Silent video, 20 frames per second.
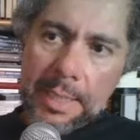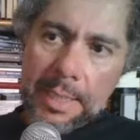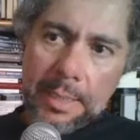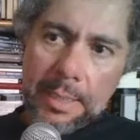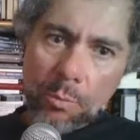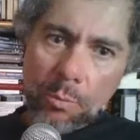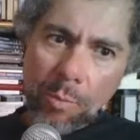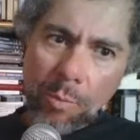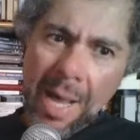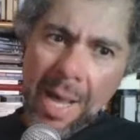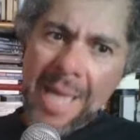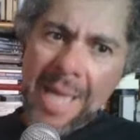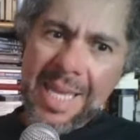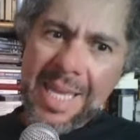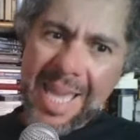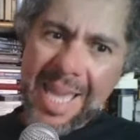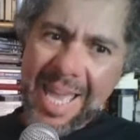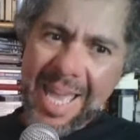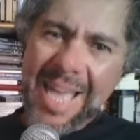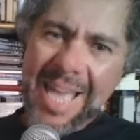why
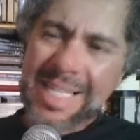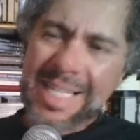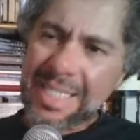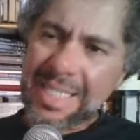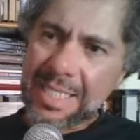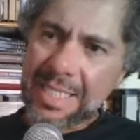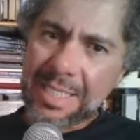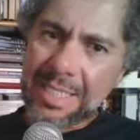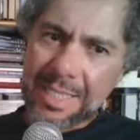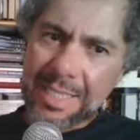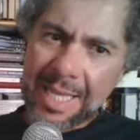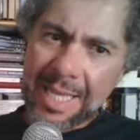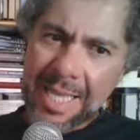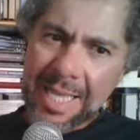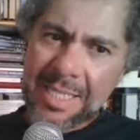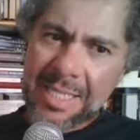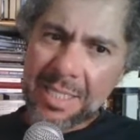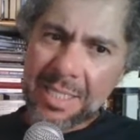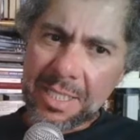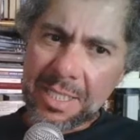hasn't
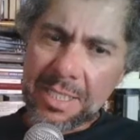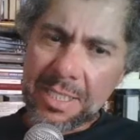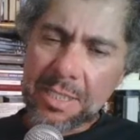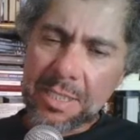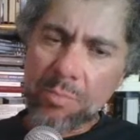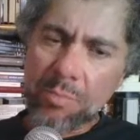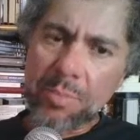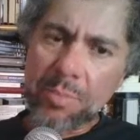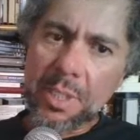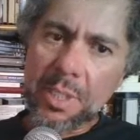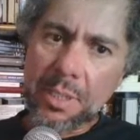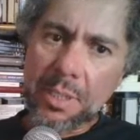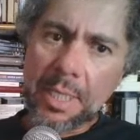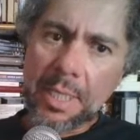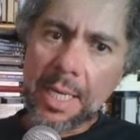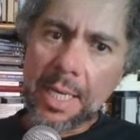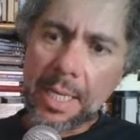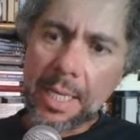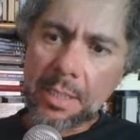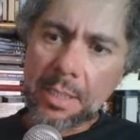it been
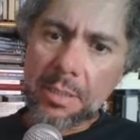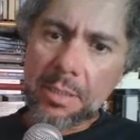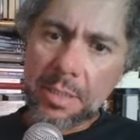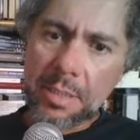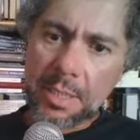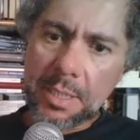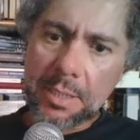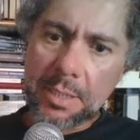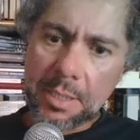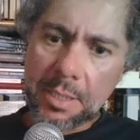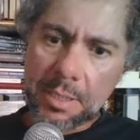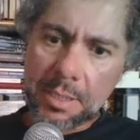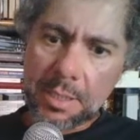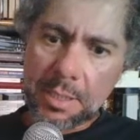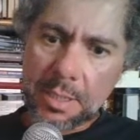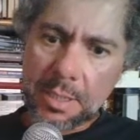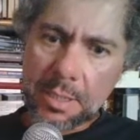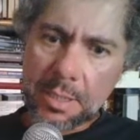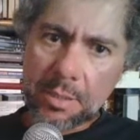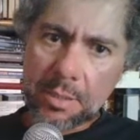
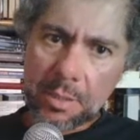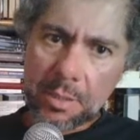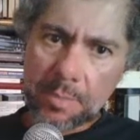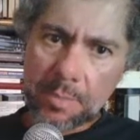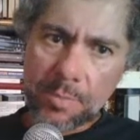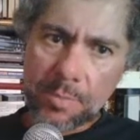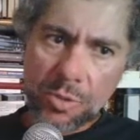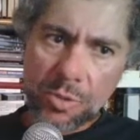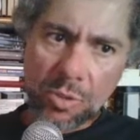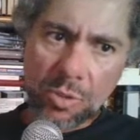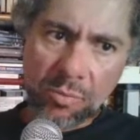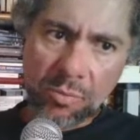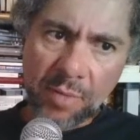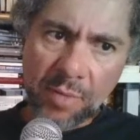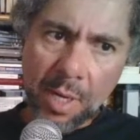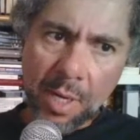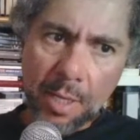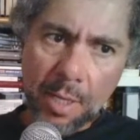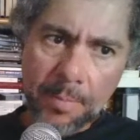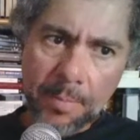considered so
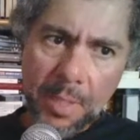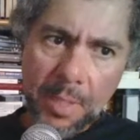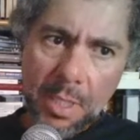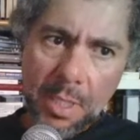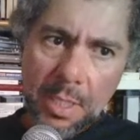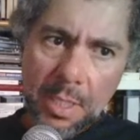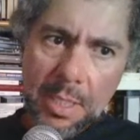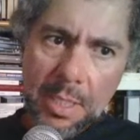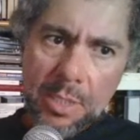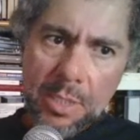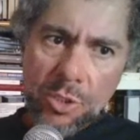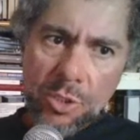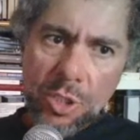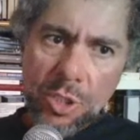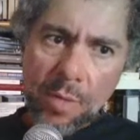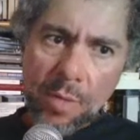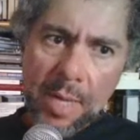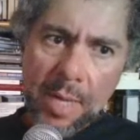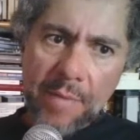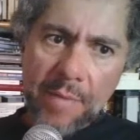far?
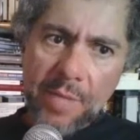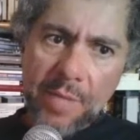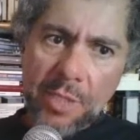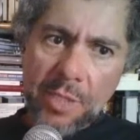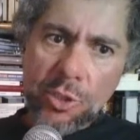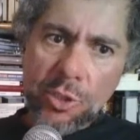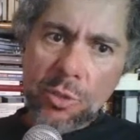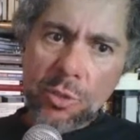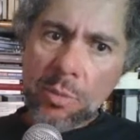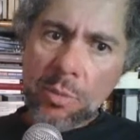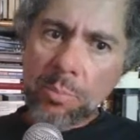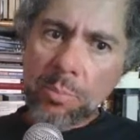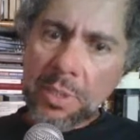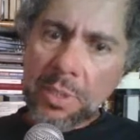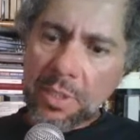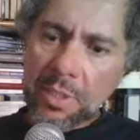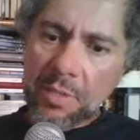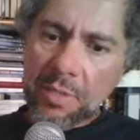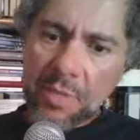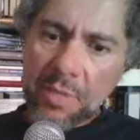So they do
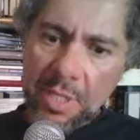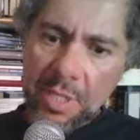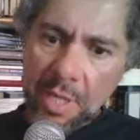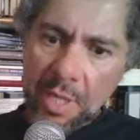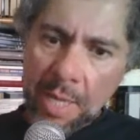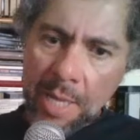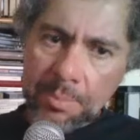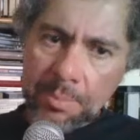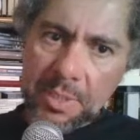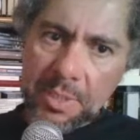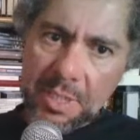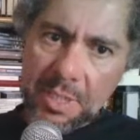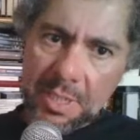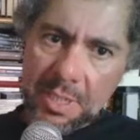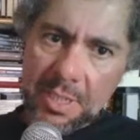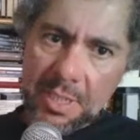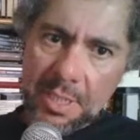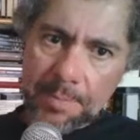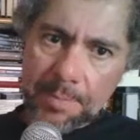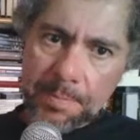completely the
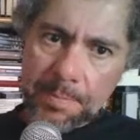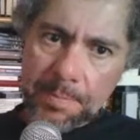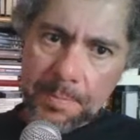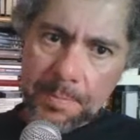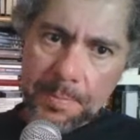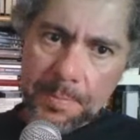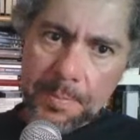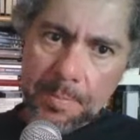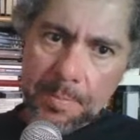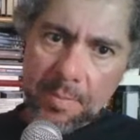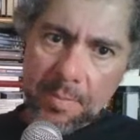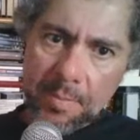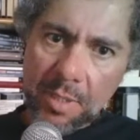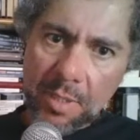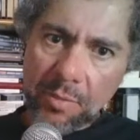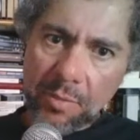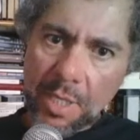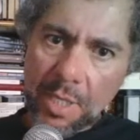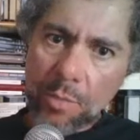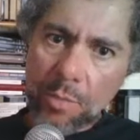opposite.
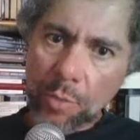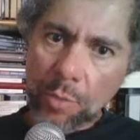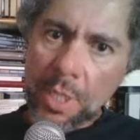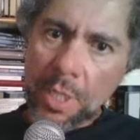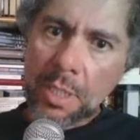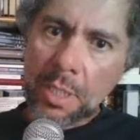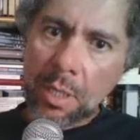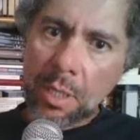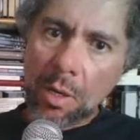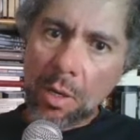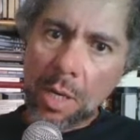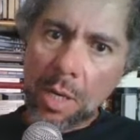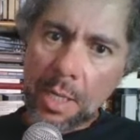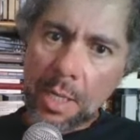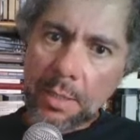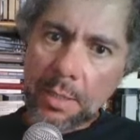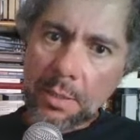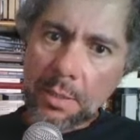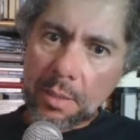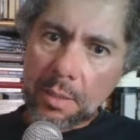They work
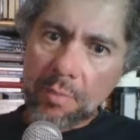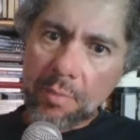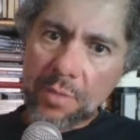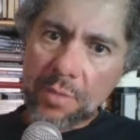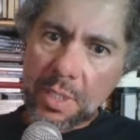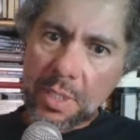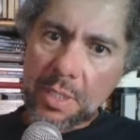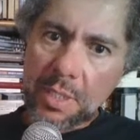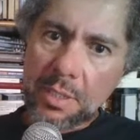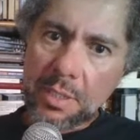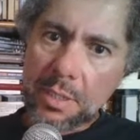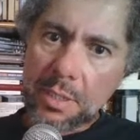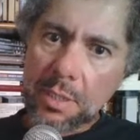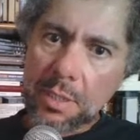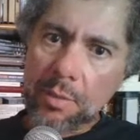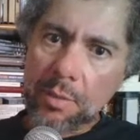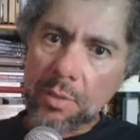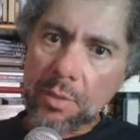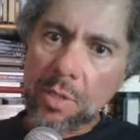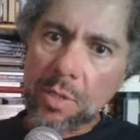on this,
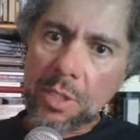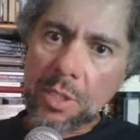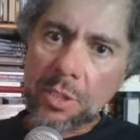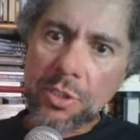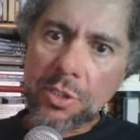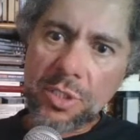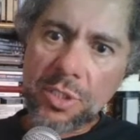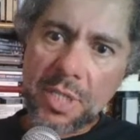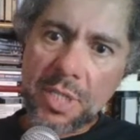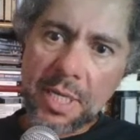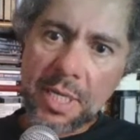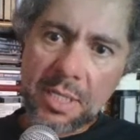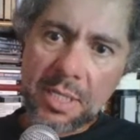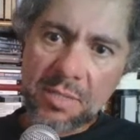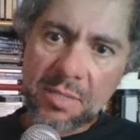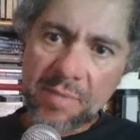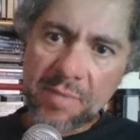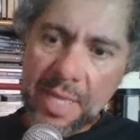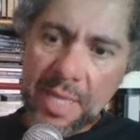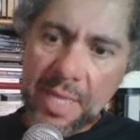in order to take
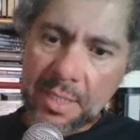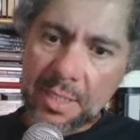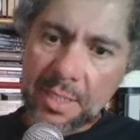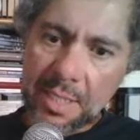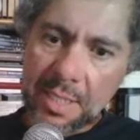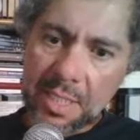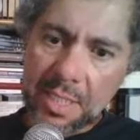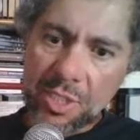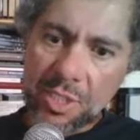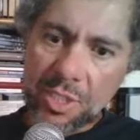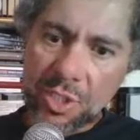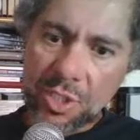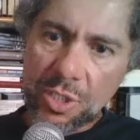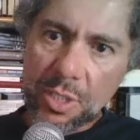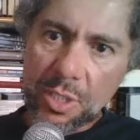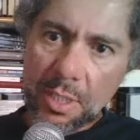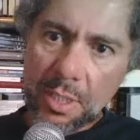advantage